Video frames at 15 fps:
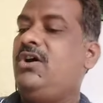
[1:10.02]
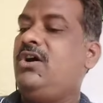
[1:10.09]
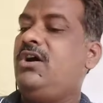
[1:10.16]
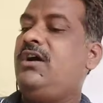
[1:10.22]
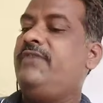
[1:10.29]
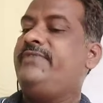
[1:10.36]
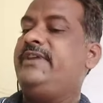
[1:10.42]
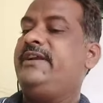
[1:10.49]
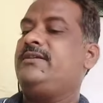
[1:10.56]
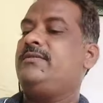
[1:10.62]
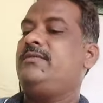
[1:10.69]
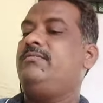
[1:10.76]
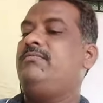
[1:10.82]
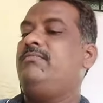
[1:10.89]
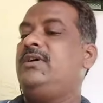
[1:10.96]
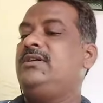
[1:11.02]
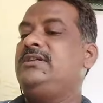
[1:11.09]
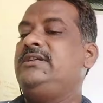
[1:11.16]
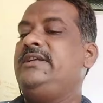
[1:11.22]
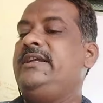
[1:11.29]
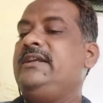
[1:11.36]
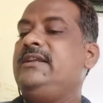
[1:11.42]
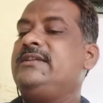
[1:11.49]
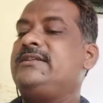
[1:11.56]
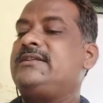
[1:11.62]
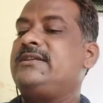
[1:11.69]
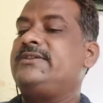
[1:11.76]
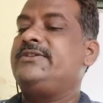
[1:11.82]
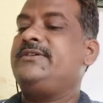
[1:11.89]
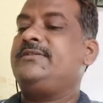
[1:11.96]
of that modern English
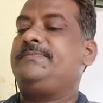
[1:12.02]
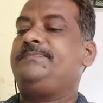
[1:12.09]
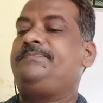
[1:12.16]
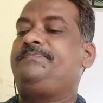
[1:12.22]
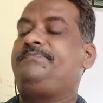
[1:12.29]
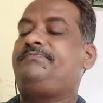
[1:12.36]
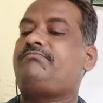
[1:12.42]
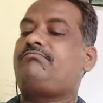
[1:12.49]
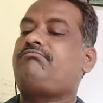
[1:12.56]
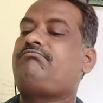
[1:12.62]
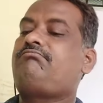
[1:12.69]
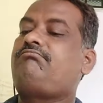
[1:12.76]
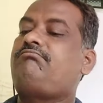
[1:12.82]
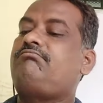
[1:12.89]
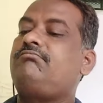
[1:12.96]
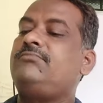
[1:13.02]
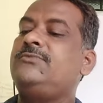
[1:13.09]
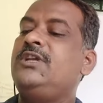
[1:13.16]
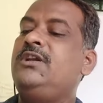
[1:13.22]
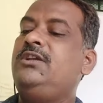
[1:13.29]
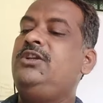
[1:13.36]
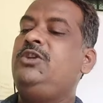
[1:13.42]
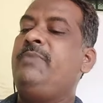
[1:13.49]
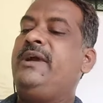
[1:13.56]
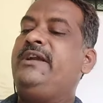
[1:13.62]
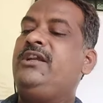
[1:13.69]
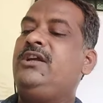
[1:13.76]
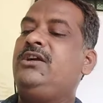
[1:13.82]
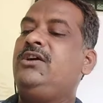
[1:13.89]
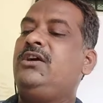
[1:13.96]
structure. You might
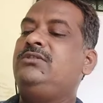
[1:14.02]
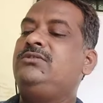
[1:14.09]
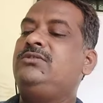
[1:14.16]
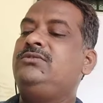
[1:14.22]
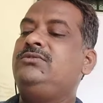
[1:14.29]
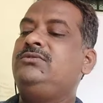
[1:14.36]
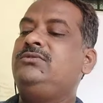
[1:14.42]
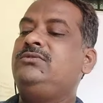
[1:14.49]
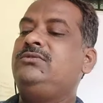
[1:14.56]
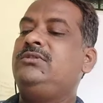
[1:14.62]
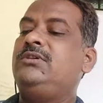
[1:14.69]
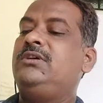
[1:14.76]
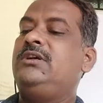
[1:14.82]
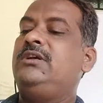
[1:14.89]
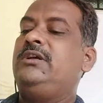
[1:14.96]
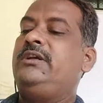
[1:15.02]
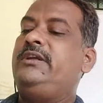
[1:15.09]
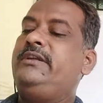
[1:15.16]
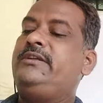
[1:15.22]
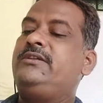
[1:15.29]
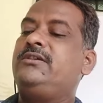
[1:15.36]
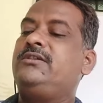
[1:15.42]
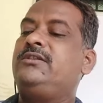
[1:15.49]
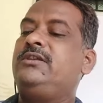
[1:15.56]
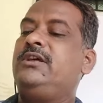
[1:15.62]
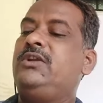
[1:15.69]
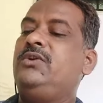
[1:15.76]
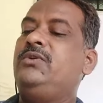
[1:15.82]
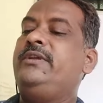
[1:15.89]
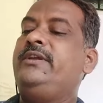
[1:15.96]
have gone through it
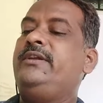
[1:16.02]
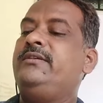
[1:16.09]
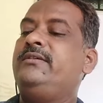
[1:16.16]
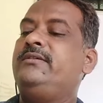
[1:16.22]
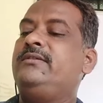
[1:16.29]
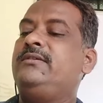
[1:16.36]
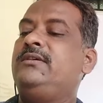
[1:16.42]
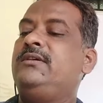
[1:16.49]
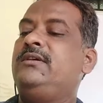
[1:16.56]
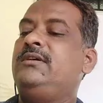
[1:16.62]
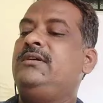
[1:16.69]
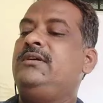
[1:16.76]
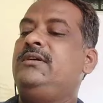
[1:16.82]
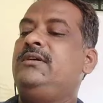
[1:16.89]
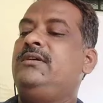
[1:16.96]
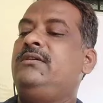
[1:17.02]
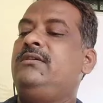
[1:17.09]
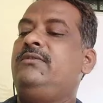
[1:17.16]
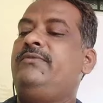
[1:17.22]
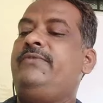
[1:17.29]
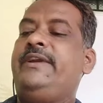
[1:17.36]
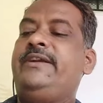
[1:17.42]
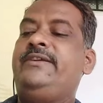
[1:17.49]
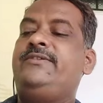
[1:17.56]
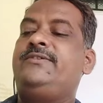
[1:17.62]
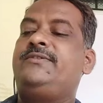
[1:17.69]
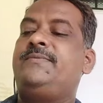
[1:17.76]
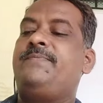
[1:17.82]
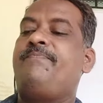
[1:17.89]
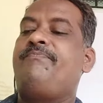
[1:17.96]
thoroughly, friends.
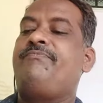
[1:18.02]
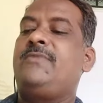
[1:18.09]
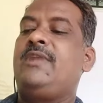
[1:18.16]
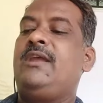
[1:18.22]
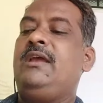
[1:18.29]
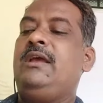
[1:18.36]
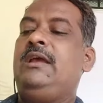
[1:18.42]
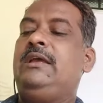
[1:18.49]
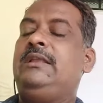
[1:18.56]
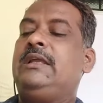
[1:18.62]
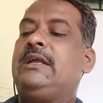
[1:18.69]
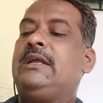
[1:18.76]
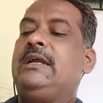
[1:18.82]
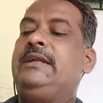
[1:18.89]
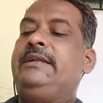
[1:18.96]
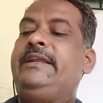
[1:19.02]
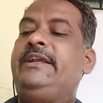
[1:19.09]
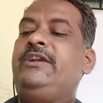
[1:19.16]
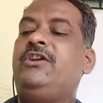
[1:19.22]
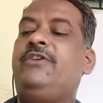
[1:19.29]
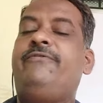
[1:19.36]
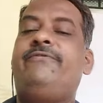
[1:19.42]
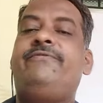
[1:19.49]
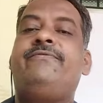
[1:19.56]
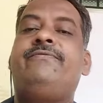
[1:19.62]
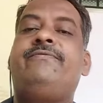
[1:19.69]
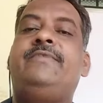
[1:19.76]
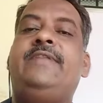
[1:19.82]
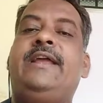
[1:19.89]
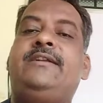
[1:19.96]
The content of
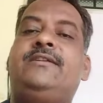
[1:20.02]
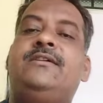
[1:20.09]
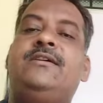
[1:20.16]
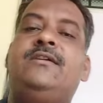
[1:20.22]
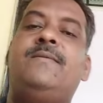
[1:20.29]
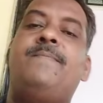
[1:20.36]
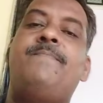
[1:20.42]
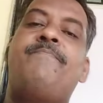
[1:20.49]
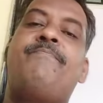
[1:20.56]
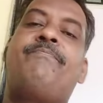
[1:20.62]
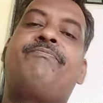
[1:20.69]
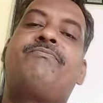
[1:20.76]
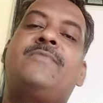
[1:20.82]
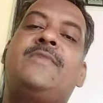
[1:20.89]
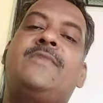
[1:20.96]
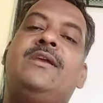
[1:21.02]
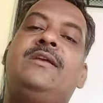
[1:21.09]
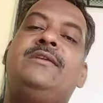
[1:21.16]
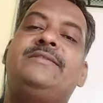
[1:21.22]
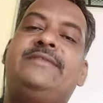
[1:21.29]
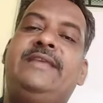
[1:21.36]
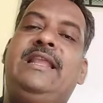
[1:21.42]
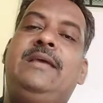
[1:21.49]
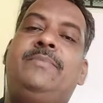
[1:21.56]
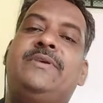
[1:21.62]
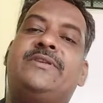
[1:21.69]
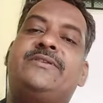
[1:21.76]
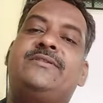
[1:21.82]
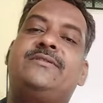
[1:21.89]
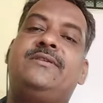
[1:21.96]
that
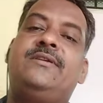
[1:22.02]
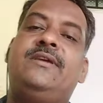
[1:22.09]
syllabus